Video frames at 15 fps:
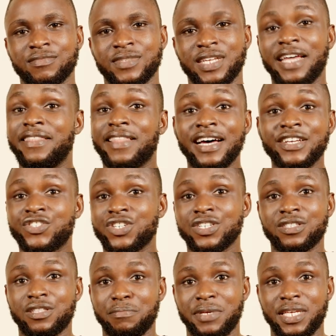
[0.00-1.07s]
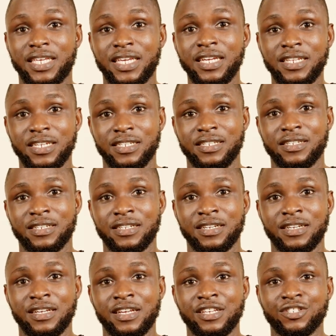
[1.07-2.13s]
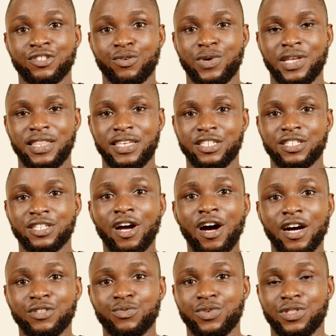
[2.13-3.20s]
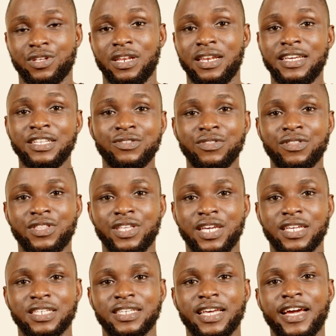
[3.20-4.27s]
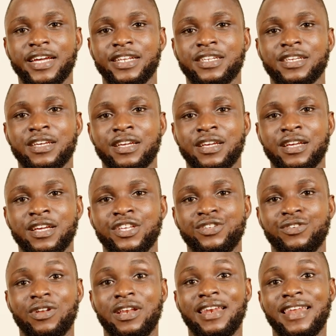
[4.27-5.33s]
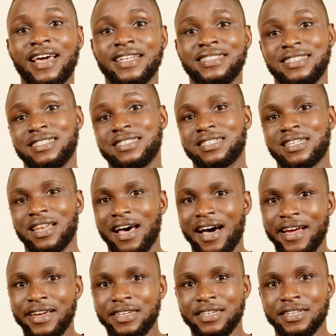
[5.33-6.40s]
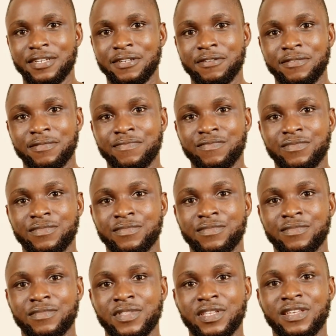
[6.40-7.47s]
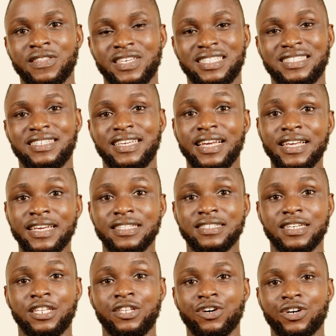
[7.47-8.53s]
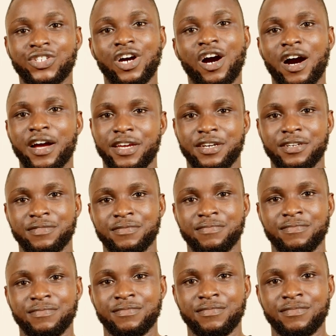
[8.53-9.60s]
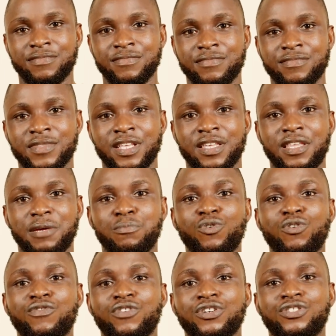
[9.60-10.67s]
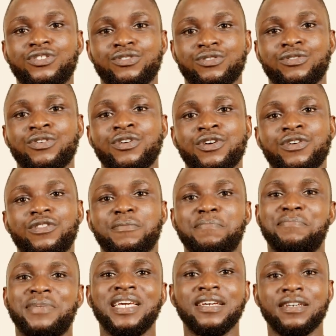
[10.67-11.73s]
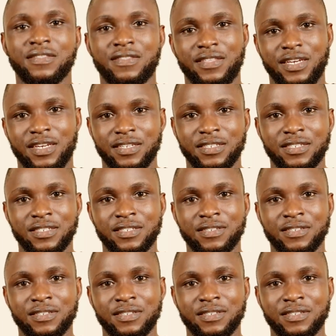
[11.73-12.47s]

And that's just the beginning. So when they start with the little things and you let it slide, they take it a notch higher. They move on to the bigger things,